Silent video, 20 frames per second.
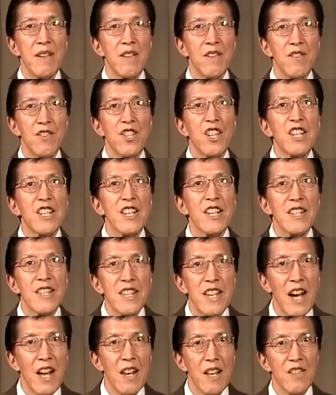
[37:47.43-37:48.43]
she's
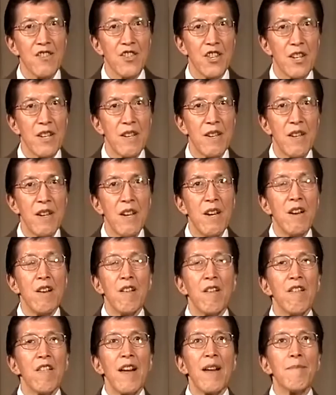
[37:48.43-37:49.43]
intelligent,
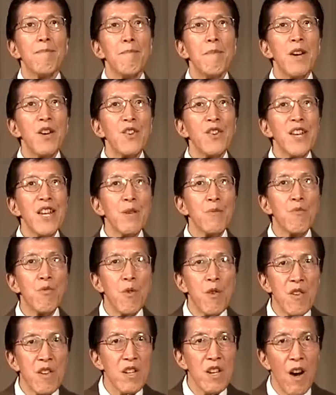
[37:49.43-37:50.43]
or that Mary
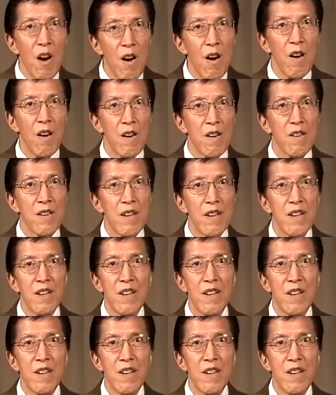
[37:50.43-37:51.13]
worked hard,